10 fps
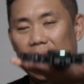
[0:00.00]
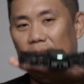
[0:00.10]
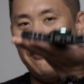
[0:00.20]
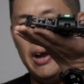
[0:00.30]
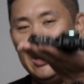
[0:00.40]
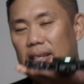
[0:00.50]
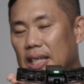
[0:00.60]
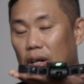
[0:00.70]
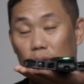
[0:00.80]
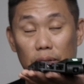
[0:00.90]
and where it is
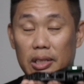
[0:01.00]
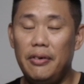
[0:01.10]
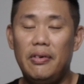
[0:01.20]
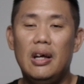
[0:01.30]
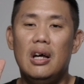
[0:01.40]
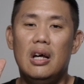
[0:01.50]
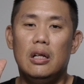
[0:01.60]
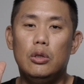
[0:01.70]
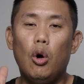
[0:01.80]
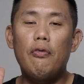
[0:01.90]
and all those stuff,
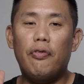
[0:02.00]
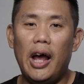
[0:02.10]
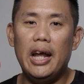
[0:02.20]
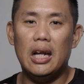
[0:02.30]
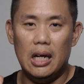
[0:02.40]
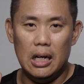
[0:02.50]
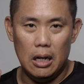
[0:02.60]
don't fly it